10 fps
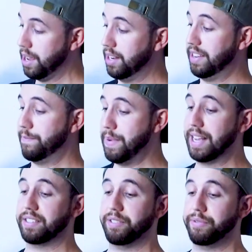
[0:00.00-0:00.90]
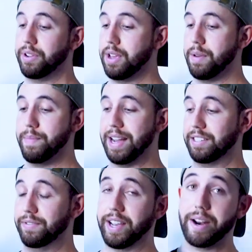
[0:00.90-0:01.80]
It is a massive,
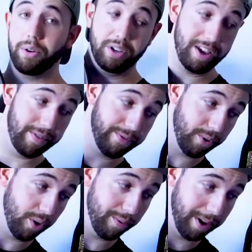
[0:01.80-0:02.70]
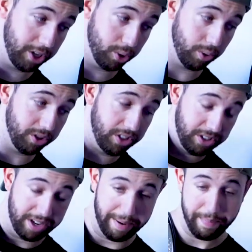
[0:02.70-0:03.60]
massive title, even for over my shoulders. This
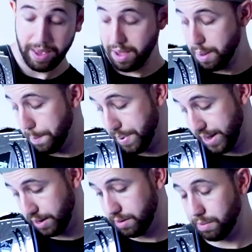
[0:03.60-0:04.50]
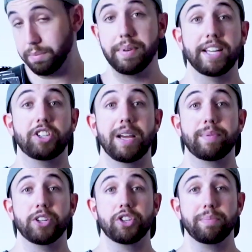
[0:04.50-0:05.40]
is a big, big
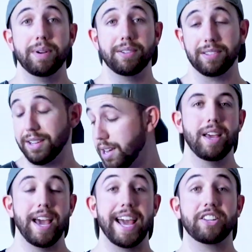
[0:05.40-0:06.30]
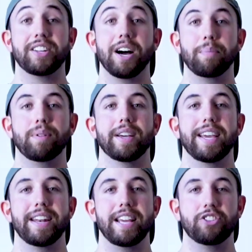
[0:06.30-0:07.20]
championship belt. And just to help plug
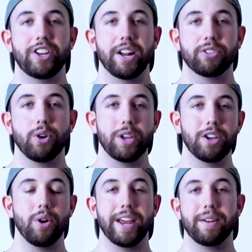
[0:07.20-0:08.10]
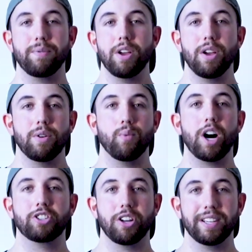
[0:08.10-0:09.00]
in his channels, you can go ahead and
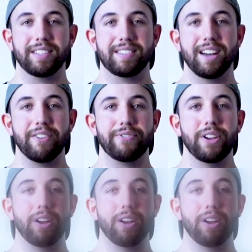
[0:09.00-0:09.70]
watch all his stuff